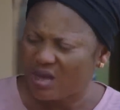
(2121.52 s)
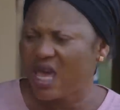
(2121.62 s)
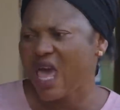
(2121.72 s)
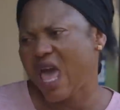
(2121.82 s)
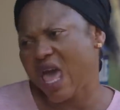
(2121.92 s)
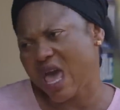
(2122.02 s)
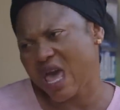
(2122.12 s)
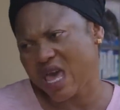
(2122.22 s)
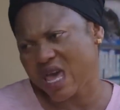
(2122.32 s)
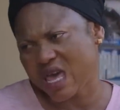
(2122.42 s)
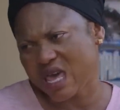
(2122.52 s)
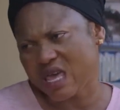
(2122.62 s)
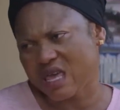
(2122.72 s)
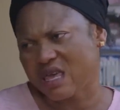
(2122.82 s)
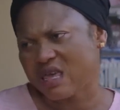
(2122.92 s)

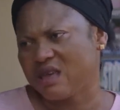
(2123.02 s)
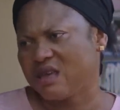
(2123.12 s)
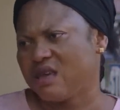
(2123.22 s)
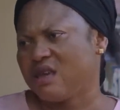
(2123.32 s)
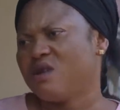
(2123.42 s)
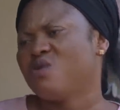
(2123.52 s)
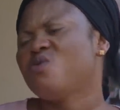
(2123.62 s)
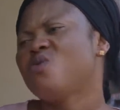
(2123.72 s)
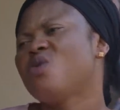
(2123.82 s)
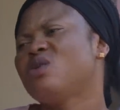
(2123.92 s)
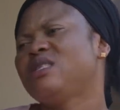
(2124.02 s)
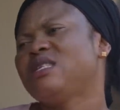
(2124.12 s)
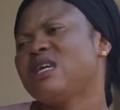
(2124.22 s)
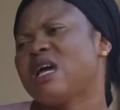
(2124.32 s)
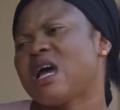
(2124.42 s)
Hey! Ugo
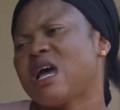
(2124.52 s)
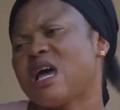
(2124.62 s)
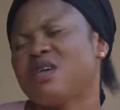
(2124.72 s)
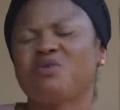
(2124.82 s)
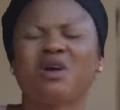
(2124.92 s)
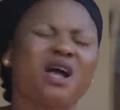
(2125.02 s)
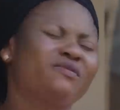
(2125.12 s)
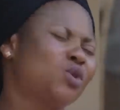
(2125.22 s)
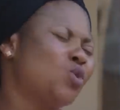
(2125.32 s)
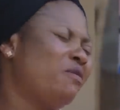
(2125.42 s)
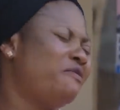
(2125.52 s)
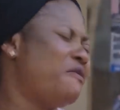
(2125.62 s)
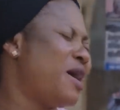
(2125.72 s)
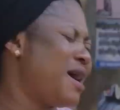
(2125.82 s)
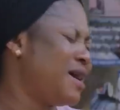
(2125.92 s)
dear, you have
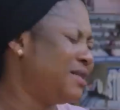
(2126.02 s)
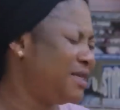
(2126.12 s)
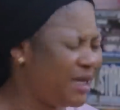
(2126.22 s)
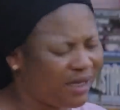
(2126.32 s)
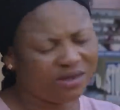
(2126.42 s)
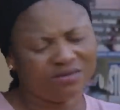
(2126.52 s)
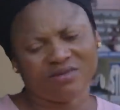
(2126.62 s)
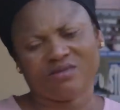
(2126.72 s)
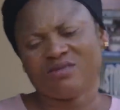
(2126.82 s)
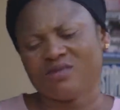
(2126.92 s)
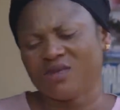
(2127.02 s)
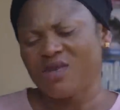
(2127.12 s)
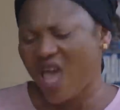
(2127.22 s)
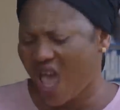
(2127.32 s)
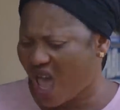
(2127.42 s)
suffered.
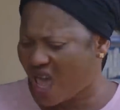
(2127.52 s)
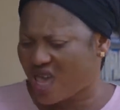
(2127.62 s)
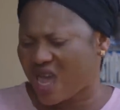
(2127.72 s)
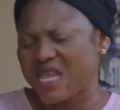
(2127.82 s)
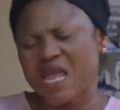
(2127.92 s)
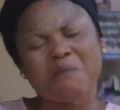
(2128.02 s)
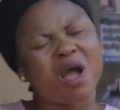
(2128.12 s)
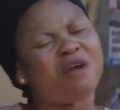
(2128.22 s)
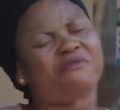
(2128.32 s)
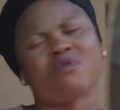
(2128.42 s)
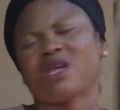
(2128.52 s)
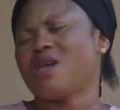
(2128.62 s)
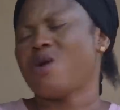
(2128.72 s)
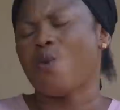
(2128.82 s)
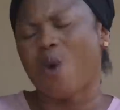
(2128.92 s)
Hey, Anyama, forgive